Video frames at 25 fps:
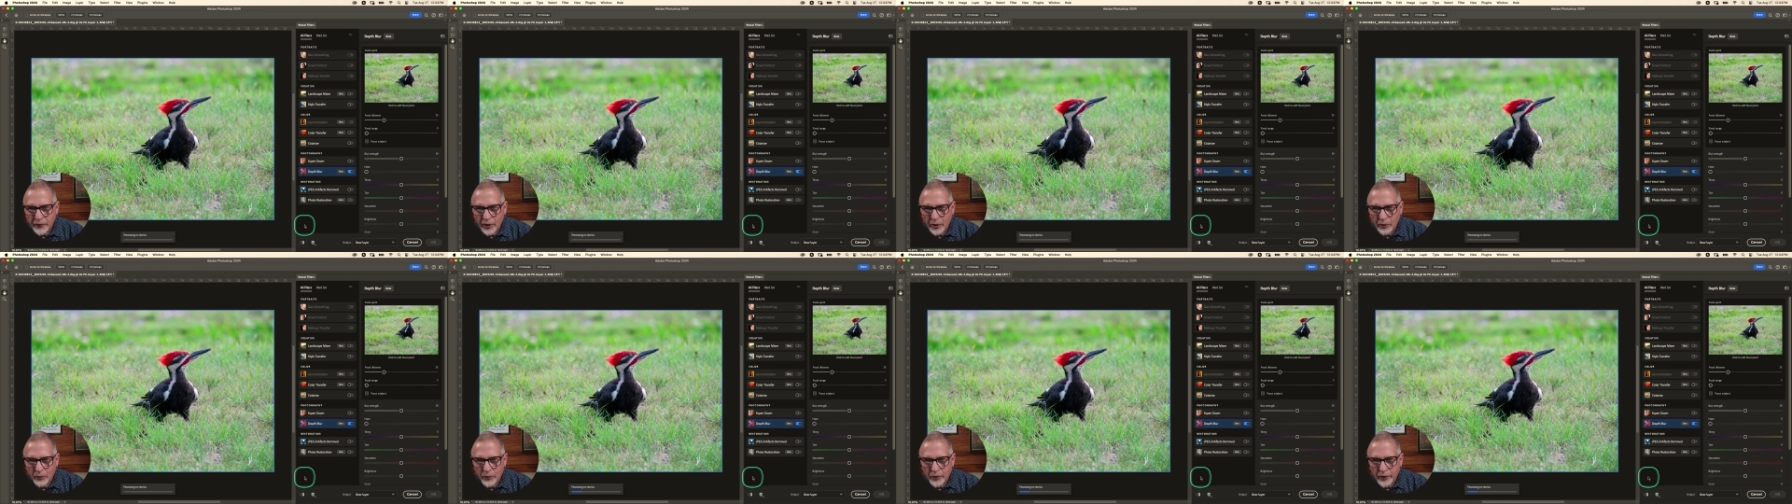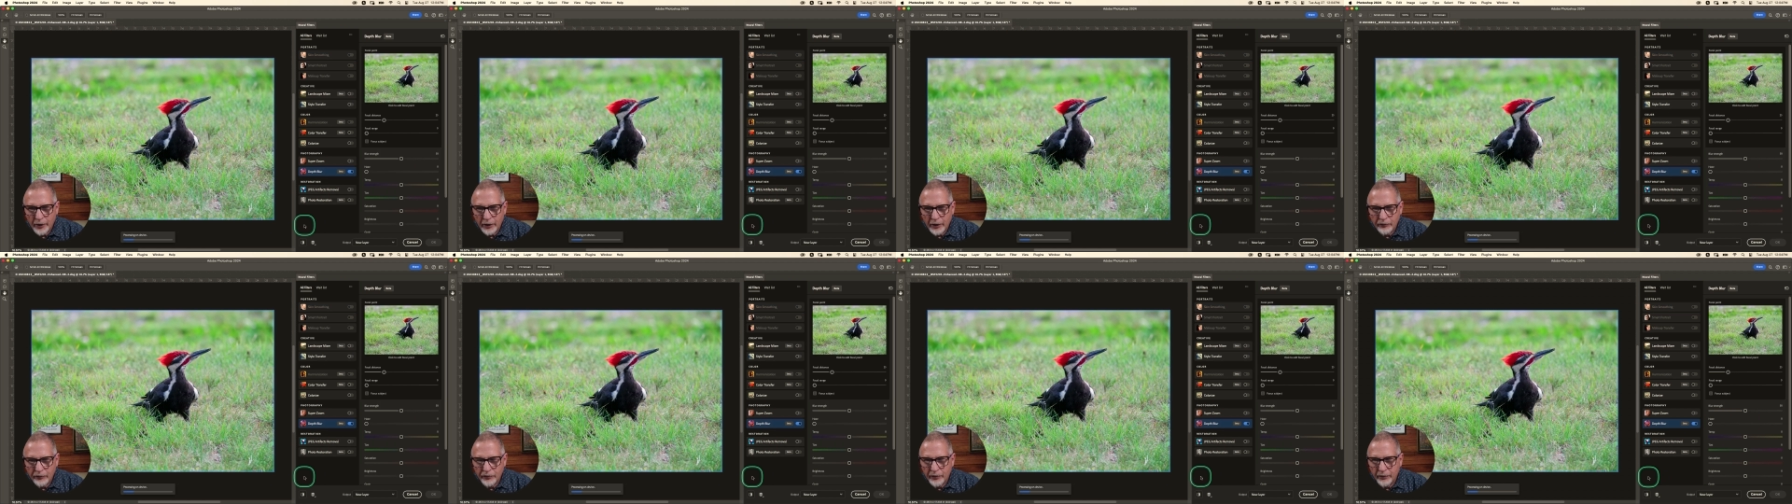And
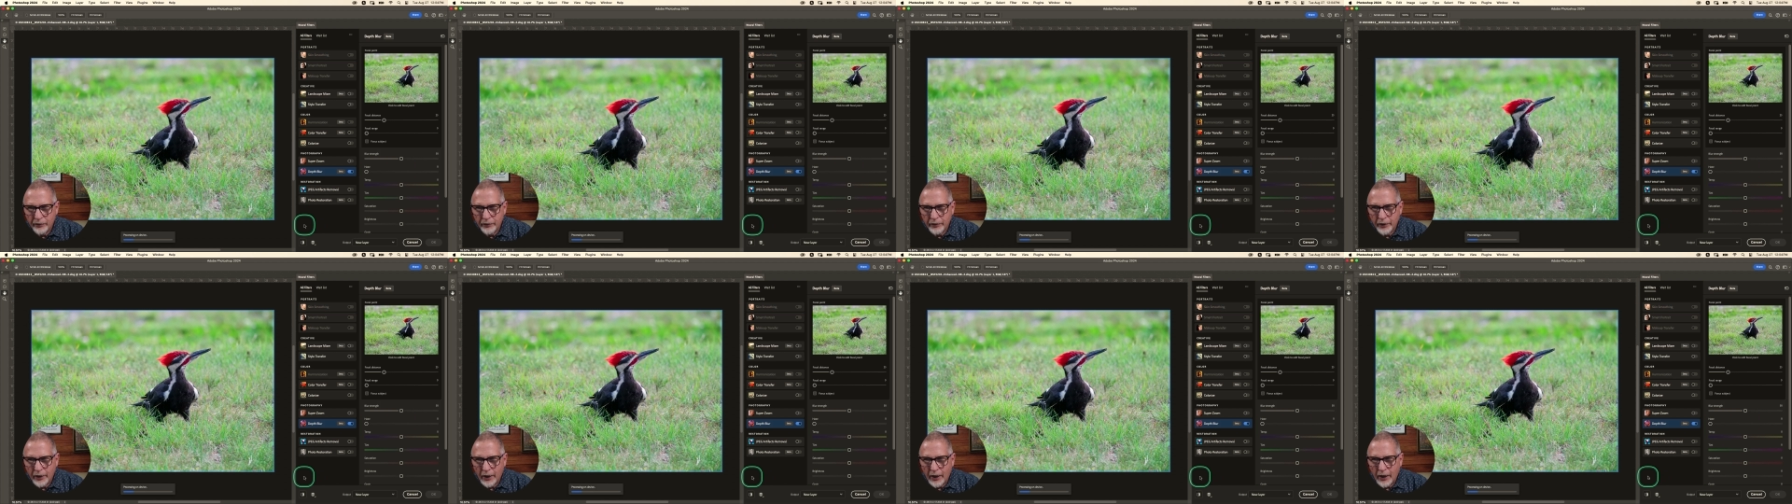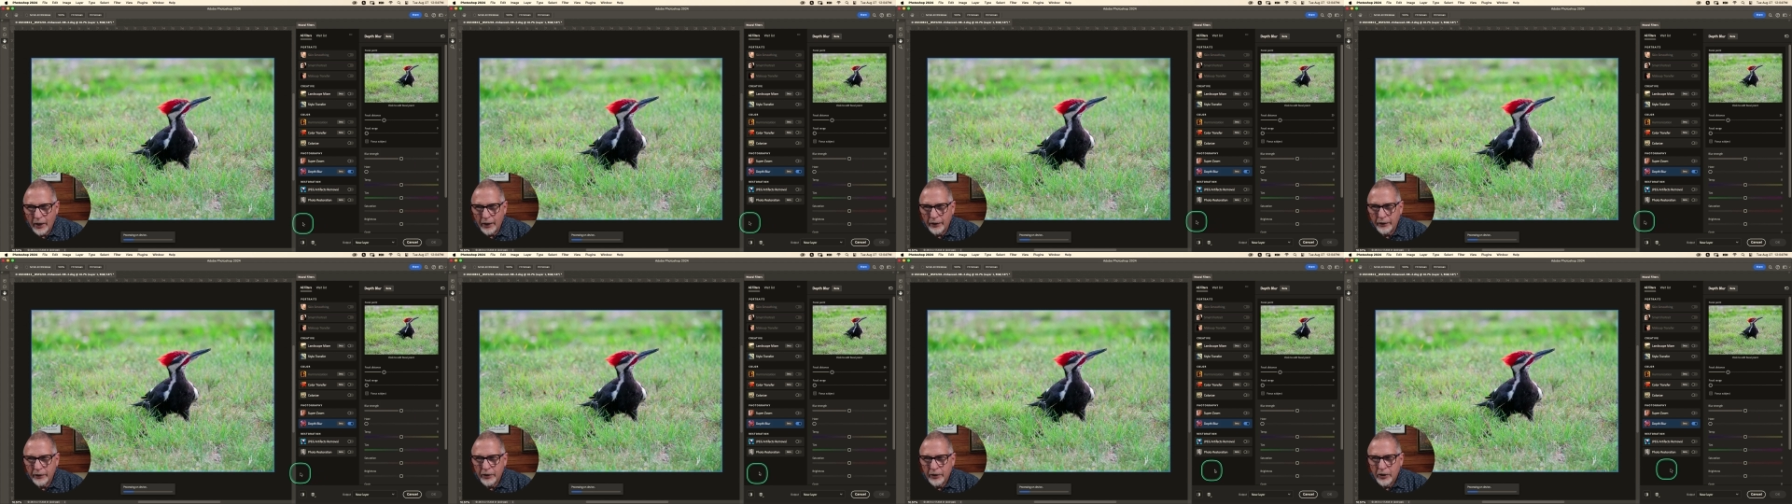when I turn it
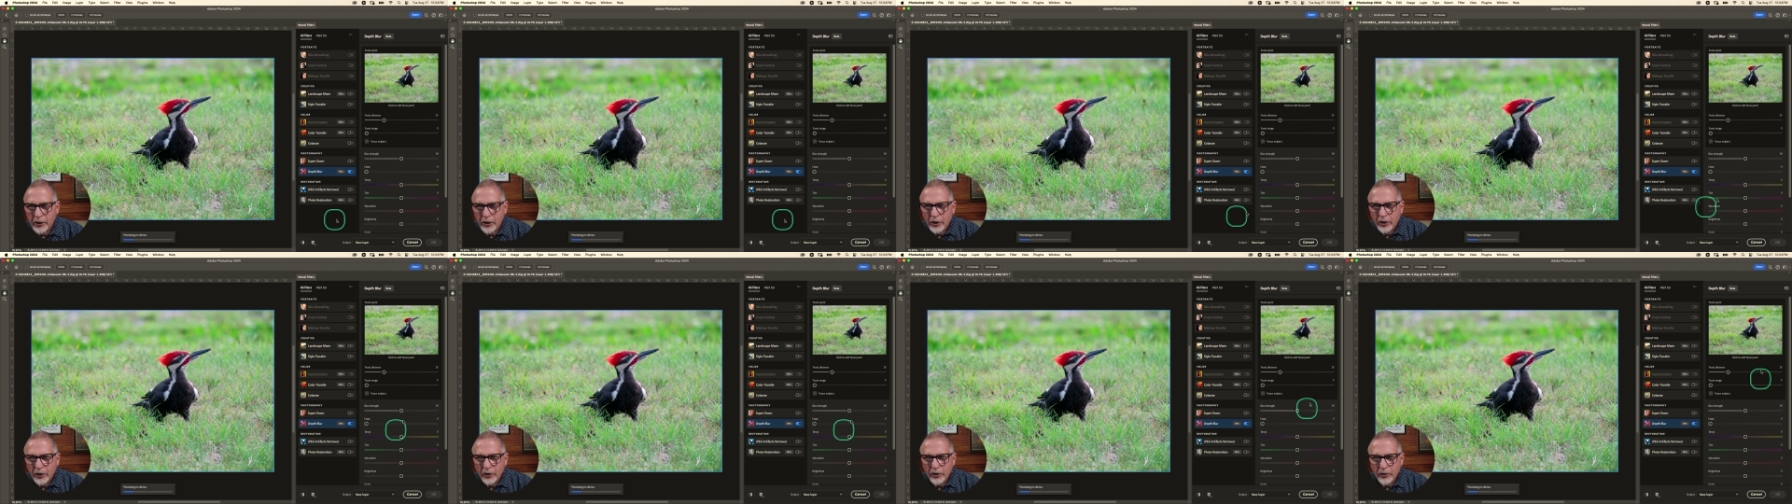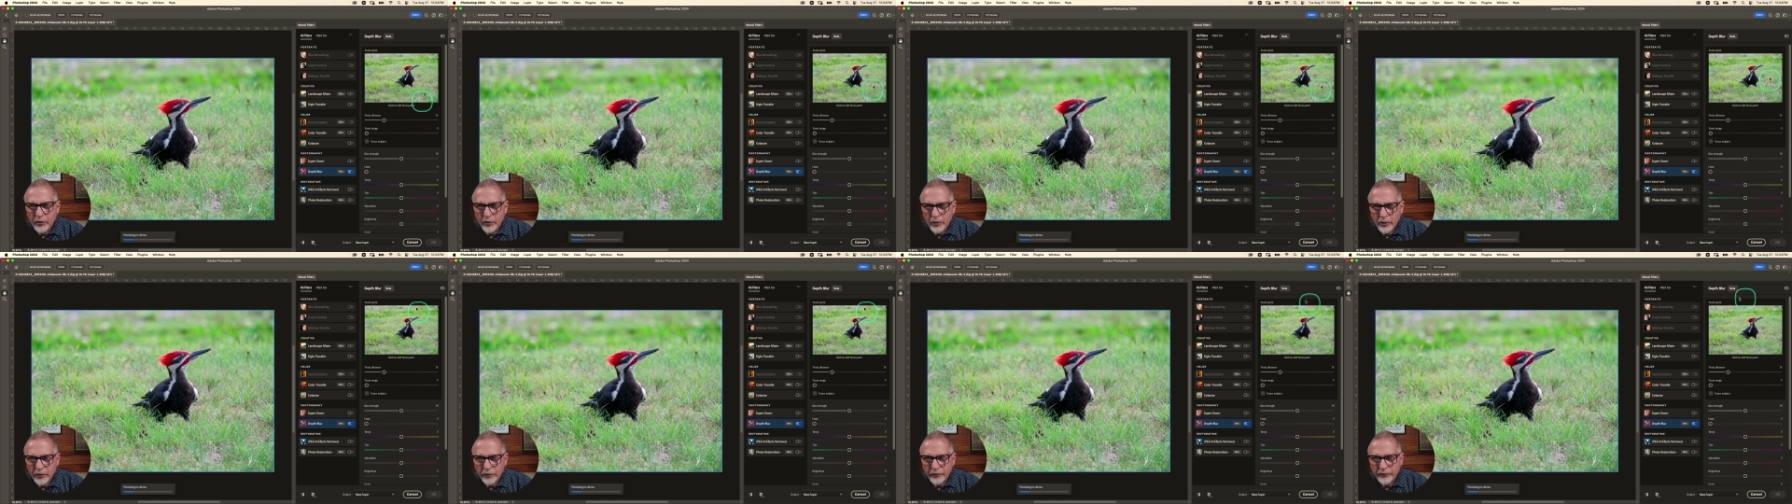on,
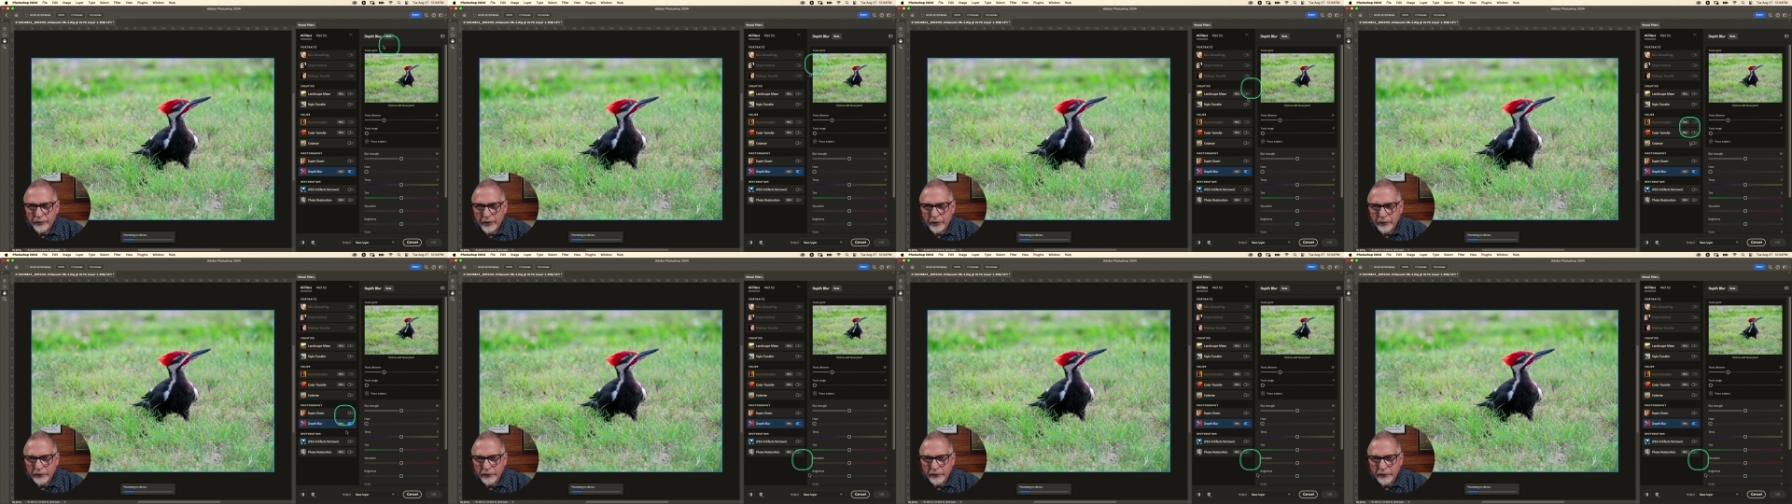you'll notice